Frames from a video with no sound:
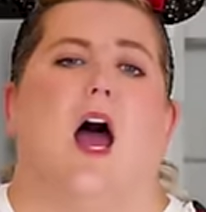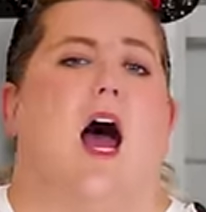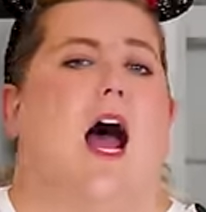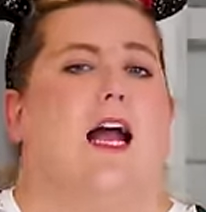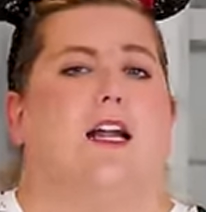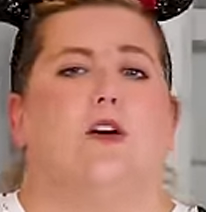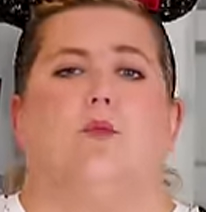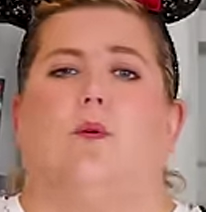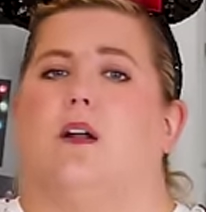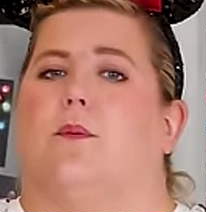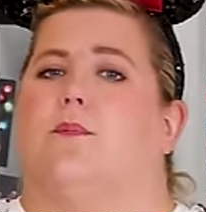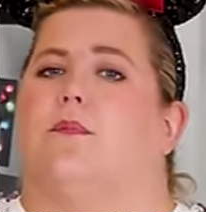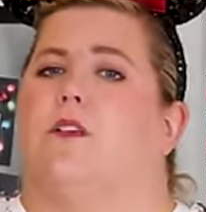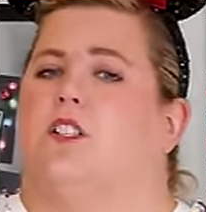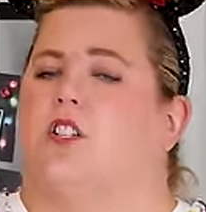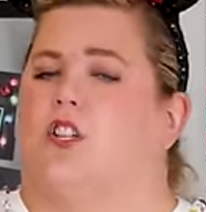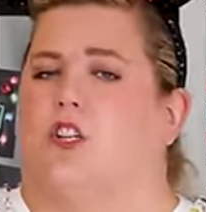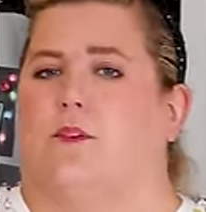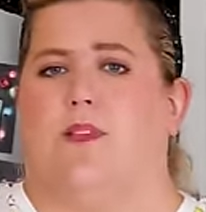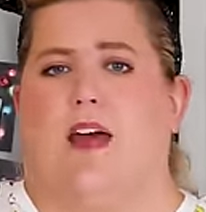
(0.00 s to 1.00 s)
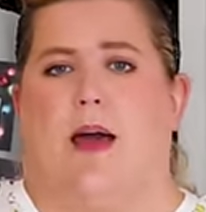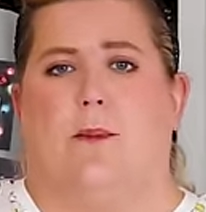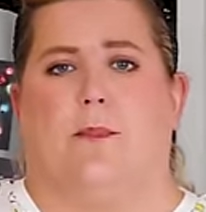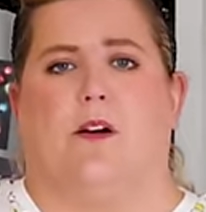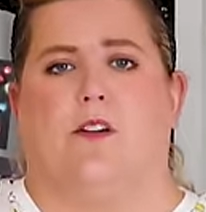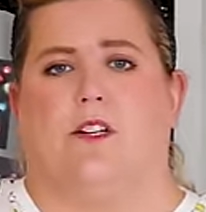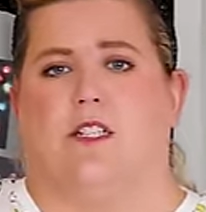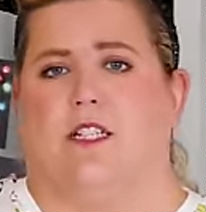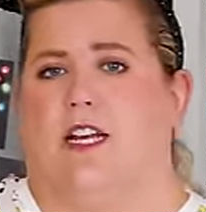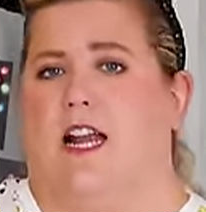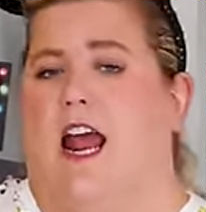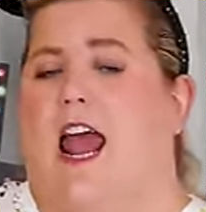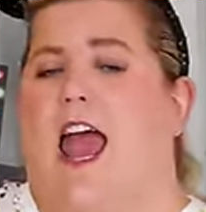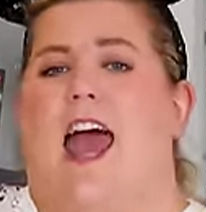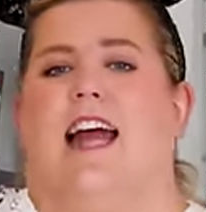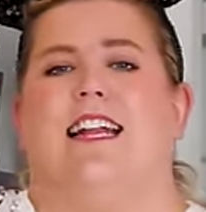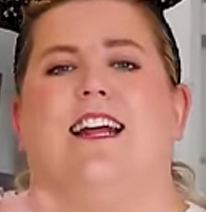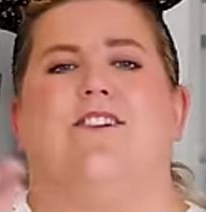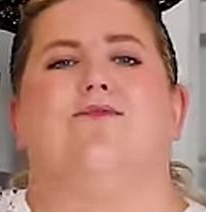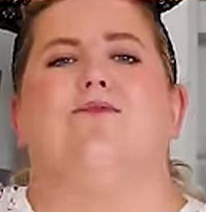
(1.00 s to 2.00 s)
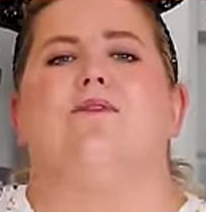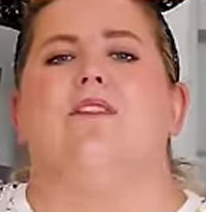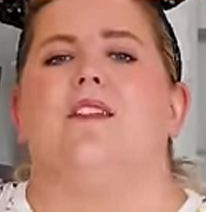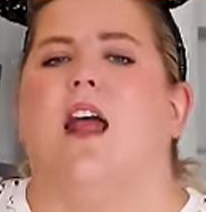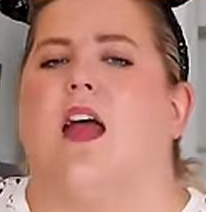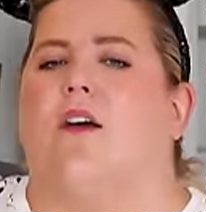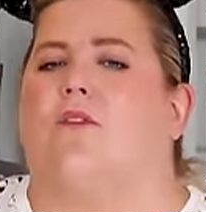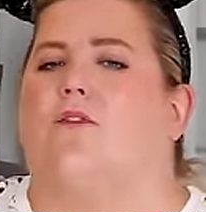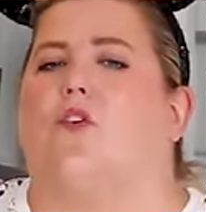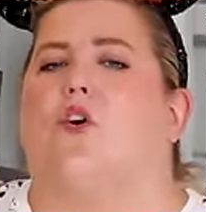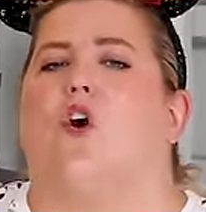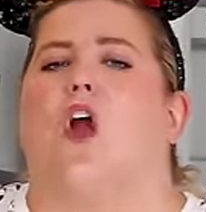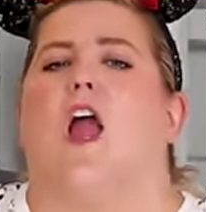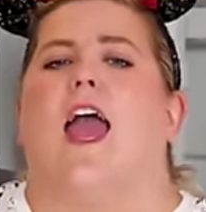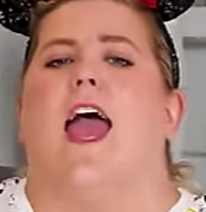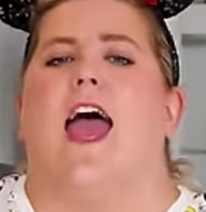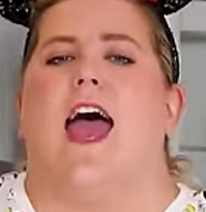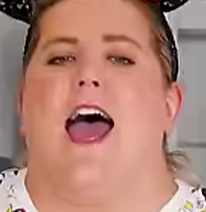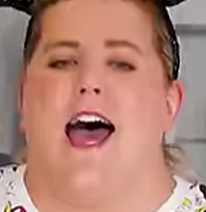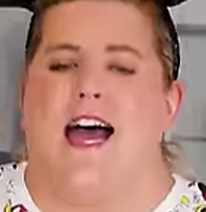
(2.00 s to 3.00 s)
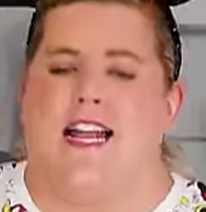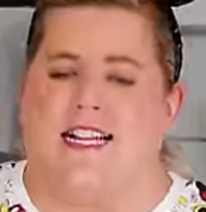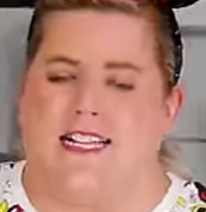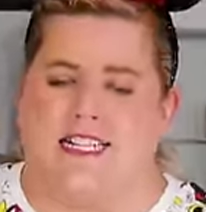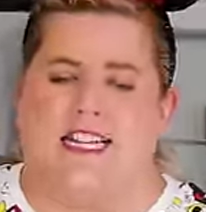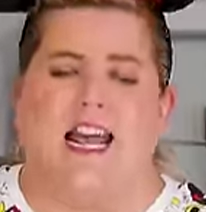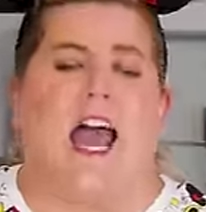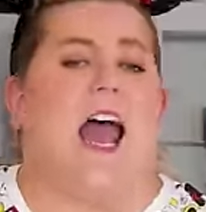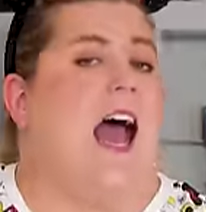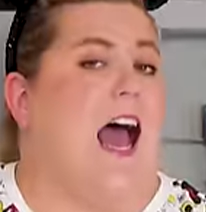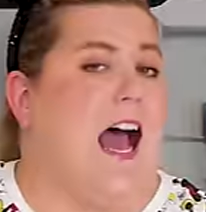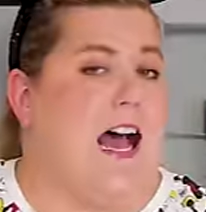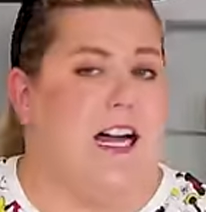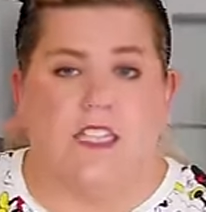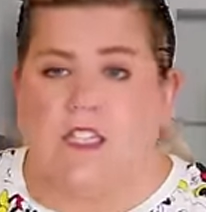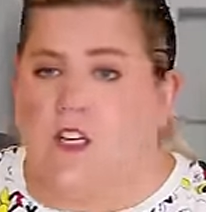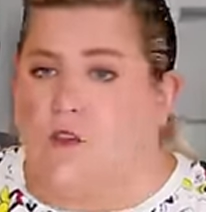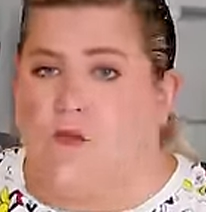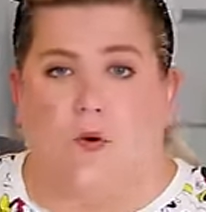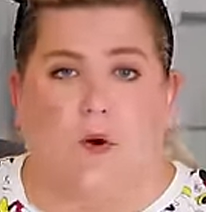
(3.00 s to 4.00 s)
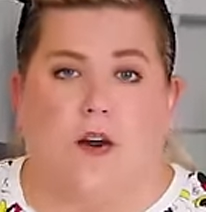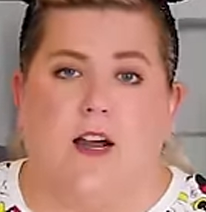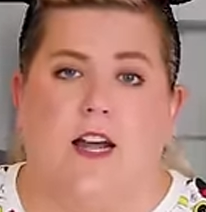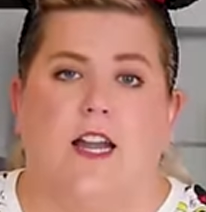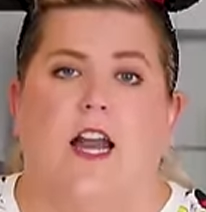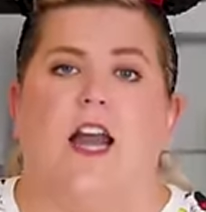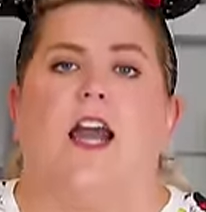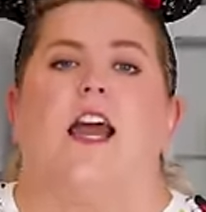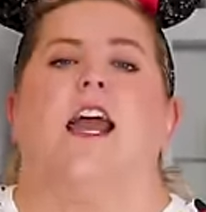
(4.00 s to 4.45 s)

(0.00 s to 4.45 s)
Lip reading: I don't wanna disturb that person. And I've never had to ask for it.